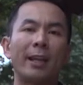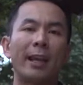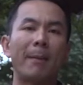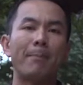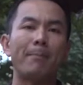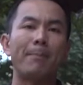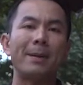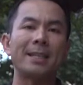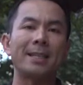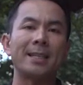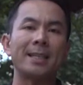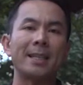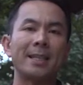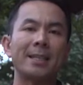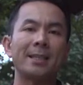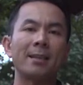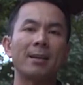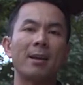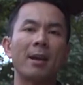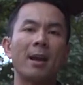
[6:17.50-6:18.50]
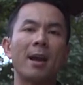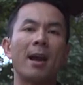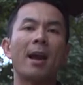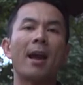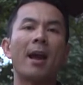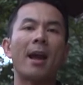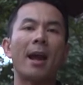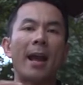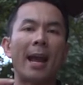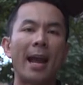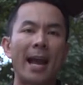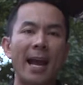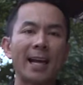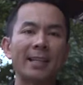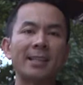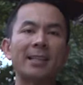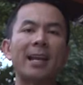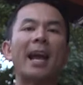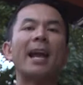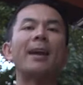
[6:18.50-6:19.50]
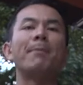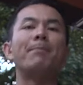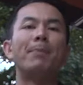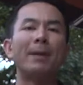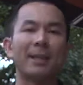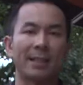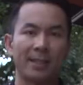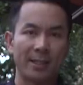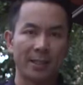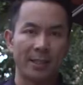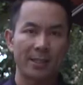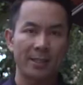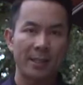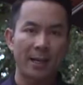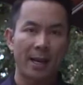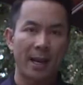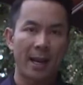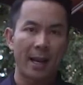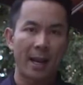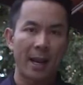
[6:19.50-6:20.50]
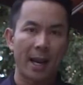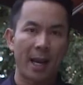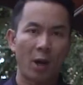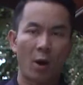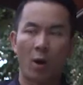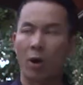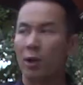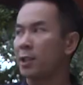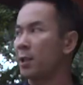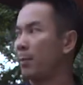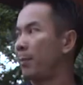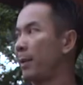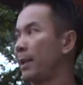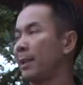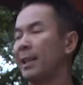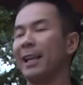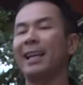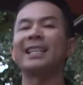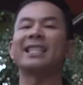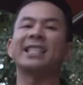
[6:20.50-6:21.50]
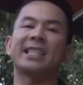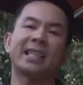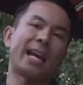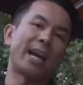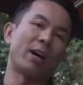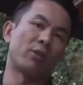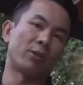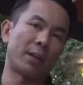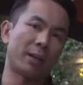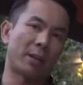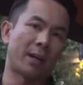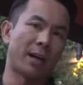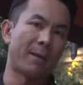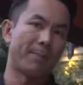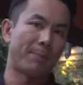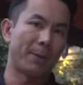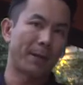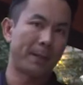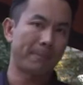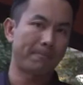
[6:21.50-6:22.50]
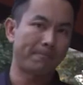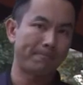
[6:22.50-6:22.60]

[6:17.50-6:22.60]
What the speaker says: their business as a business and ultimately they can scale their company.